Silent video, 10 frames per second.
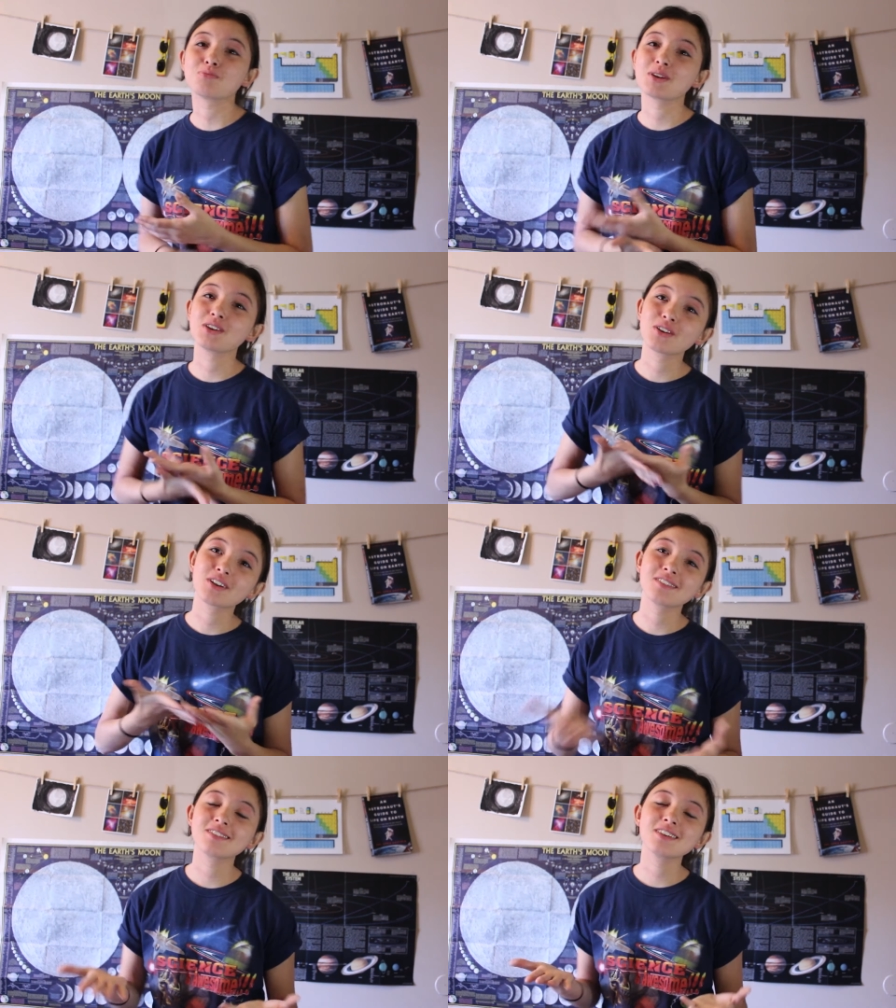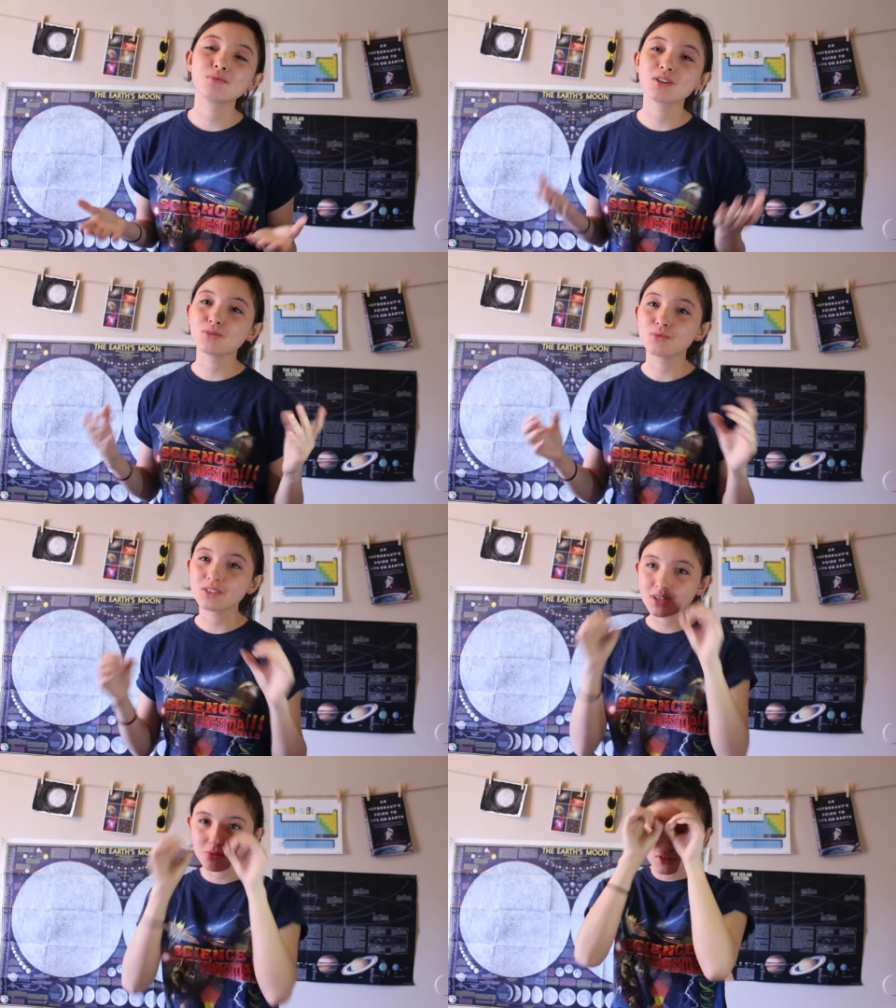but you're gonna see what you
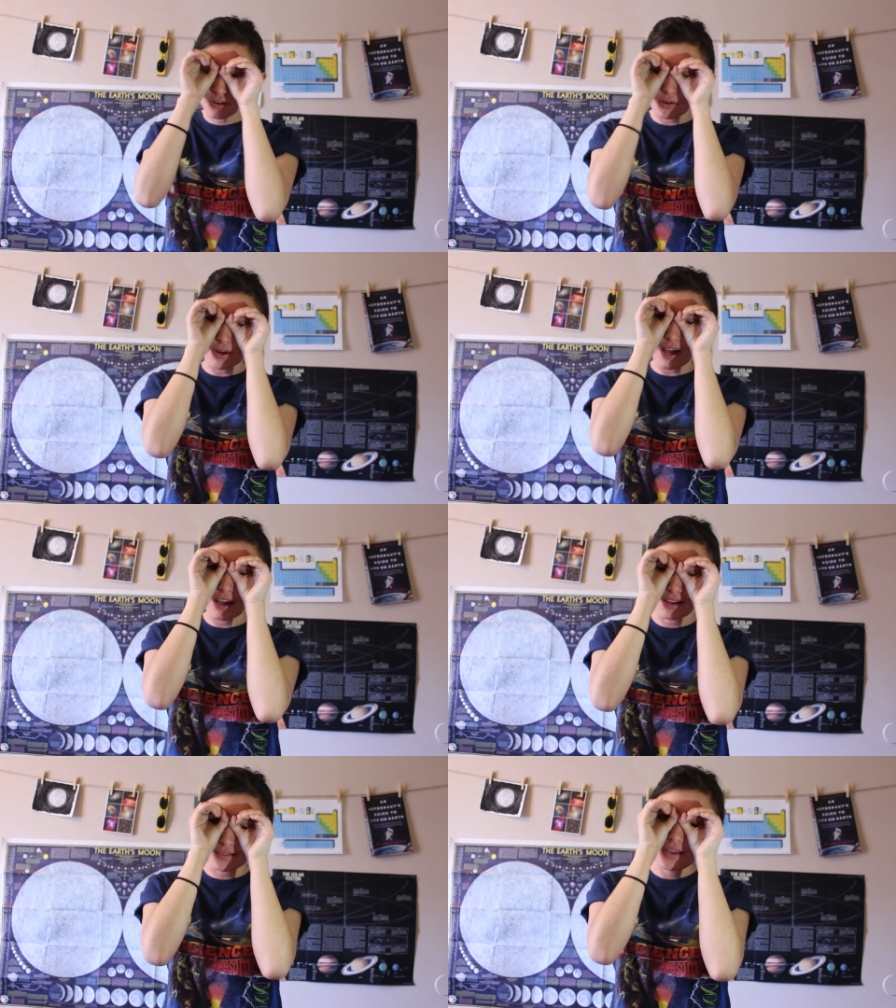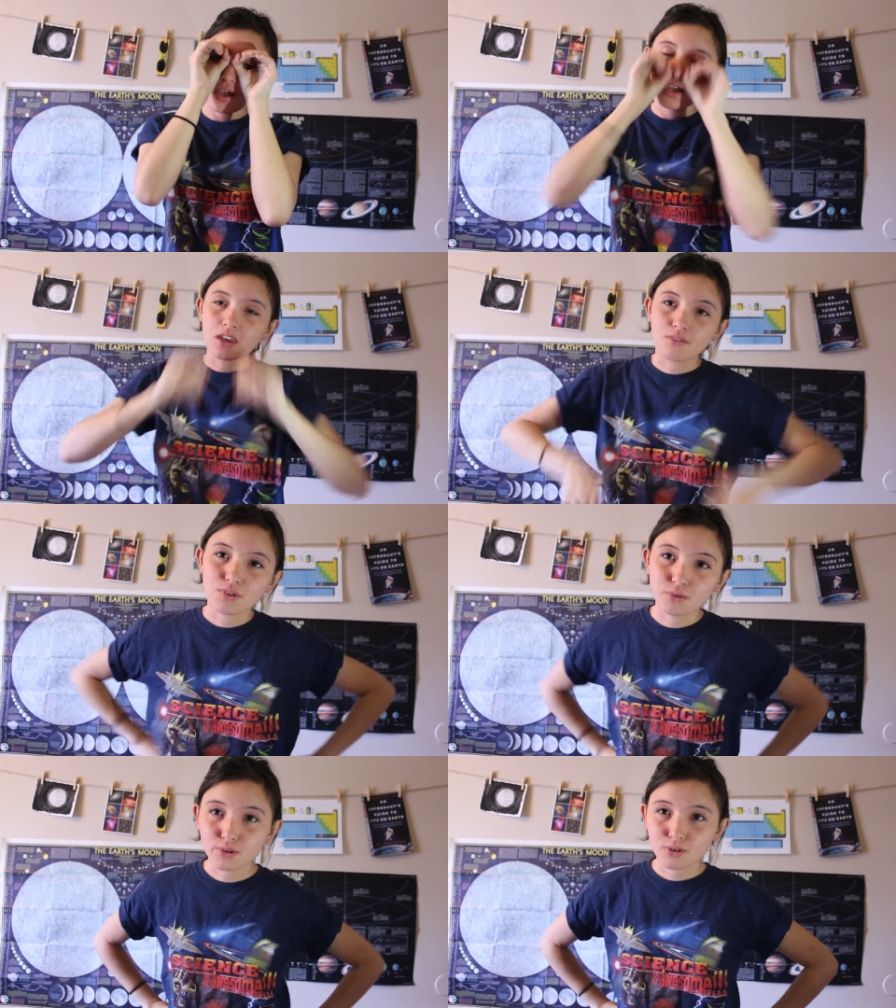would see with your own brown eyes if
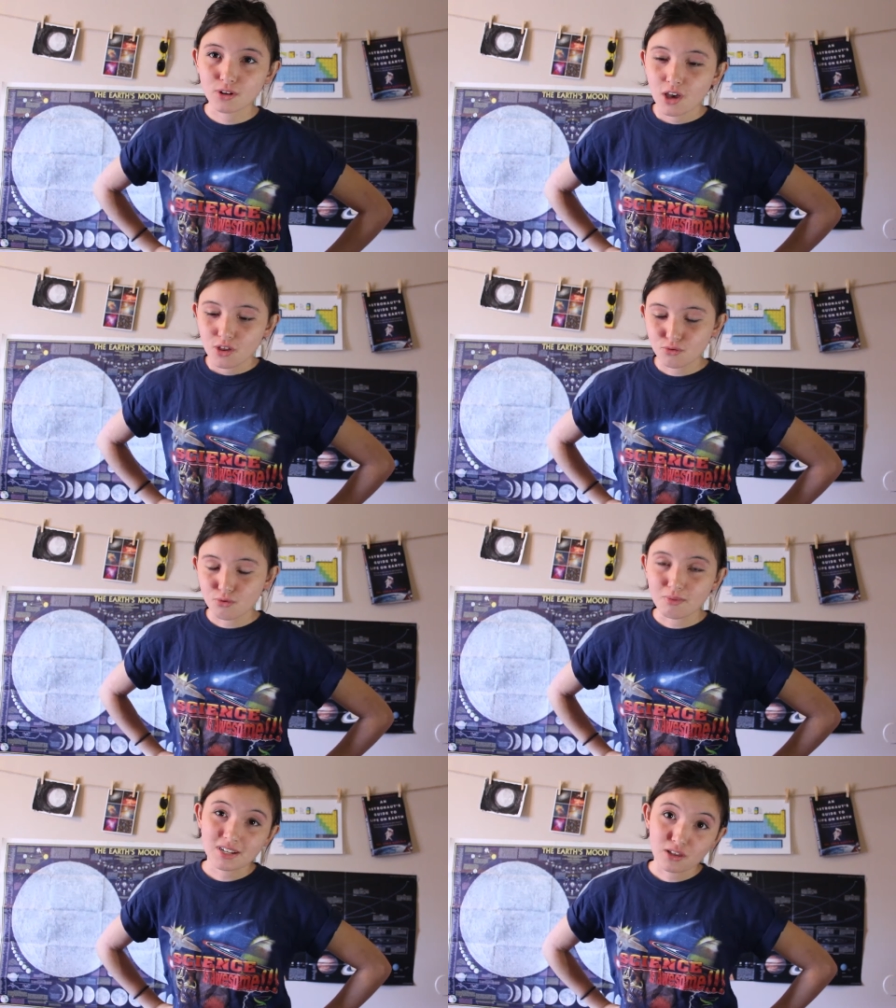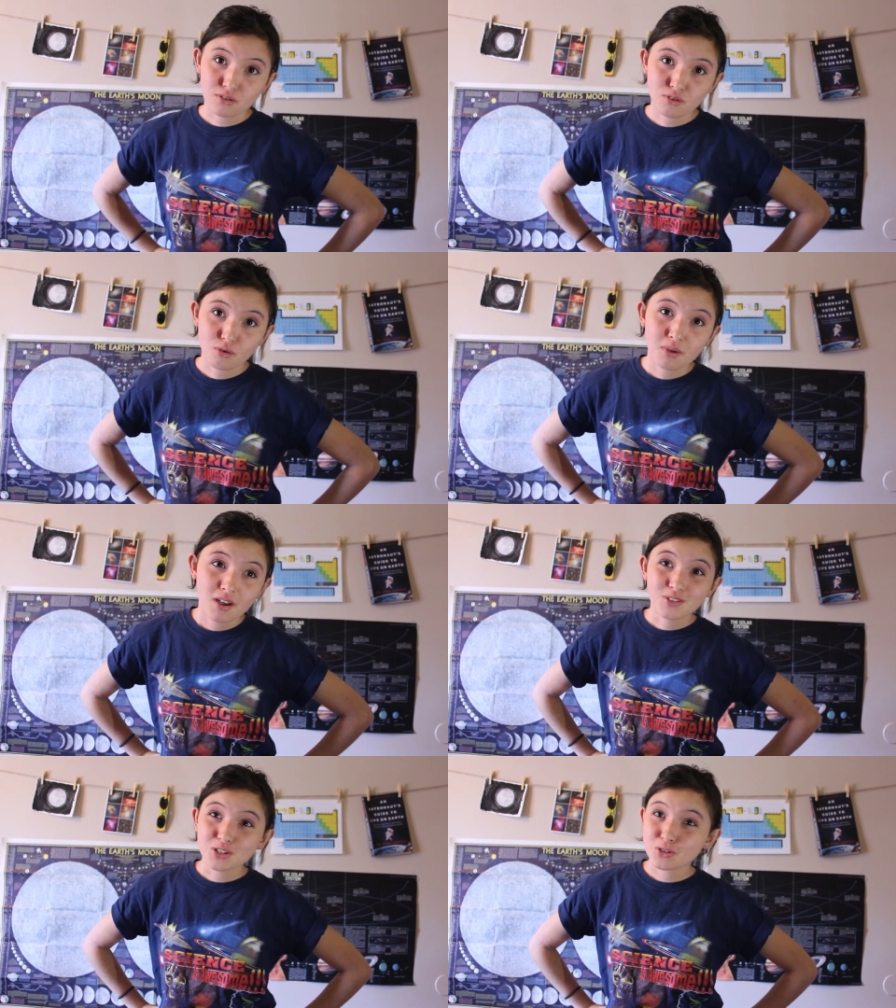you looked through my telescope,
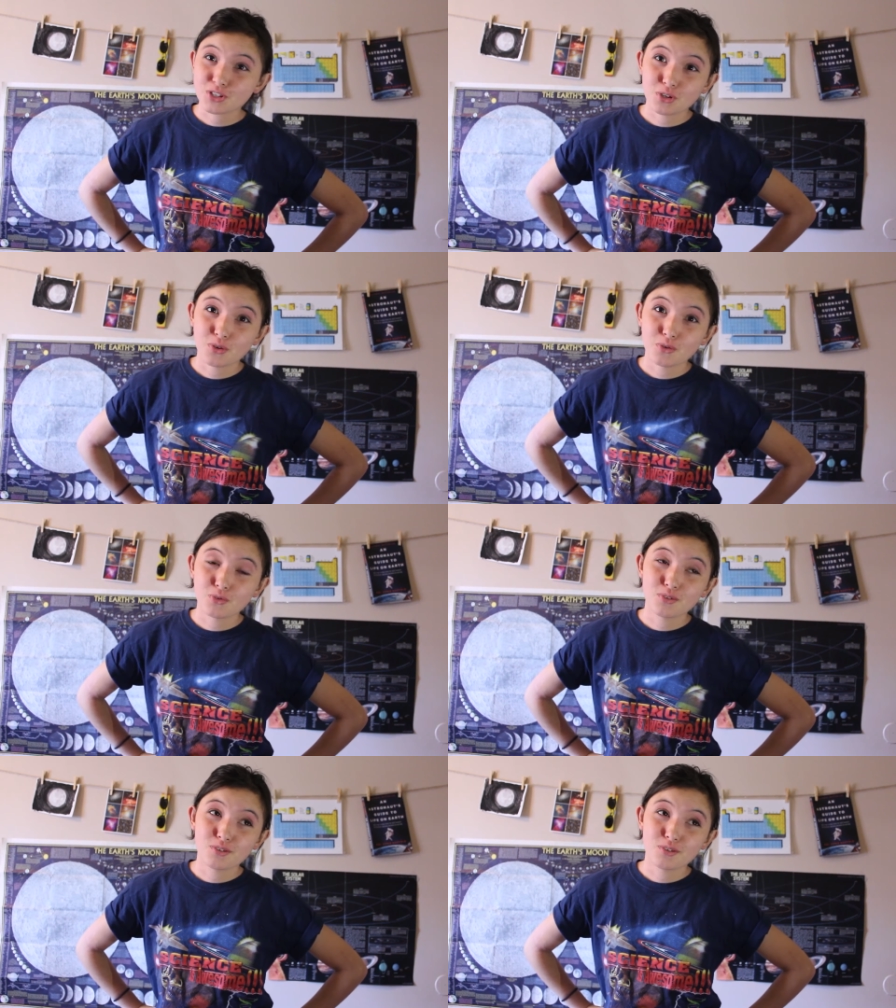which is still